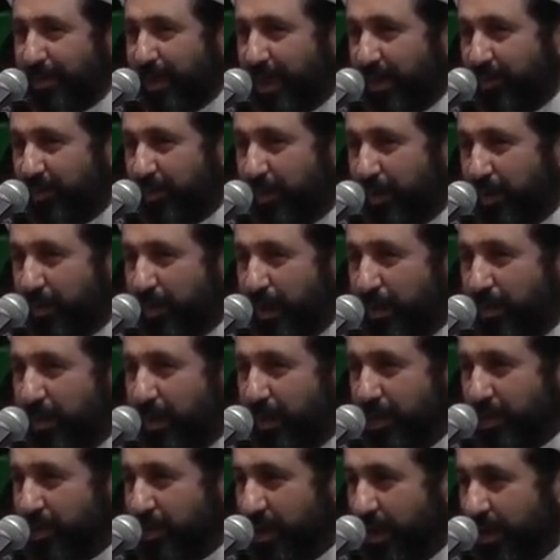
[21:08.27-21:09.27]
you have to remember,
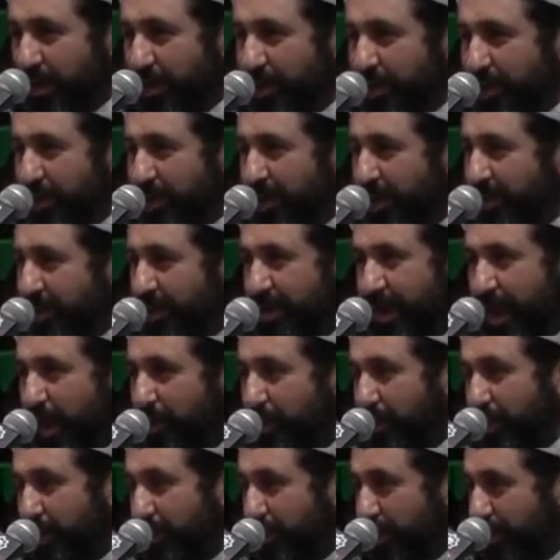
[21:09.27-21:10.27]
inshallah, this doesn't
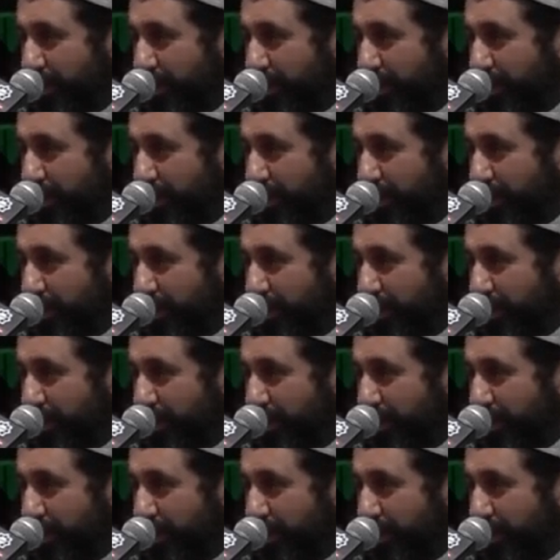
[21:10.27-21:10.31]
happen.